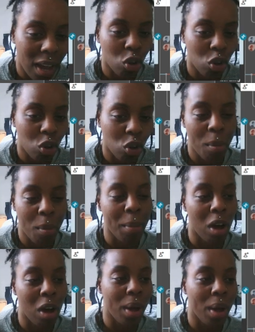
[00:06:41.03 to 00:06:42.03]
like he saw
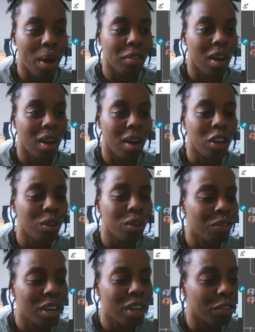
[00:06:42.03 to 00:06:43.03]
him about or whatever. I
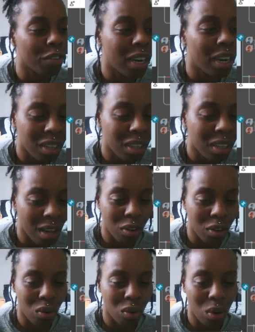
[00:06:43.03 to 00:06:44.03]
don't really know if they lived
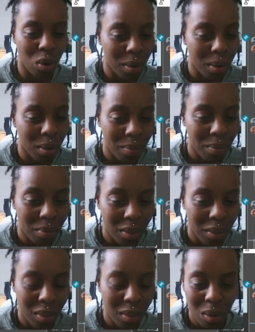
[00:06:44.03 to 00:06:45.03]
together or
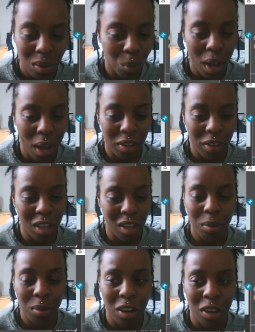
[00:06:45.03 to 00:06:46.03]
whatever
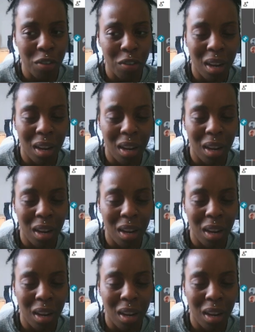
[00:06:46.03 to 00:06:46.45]
the circumstance.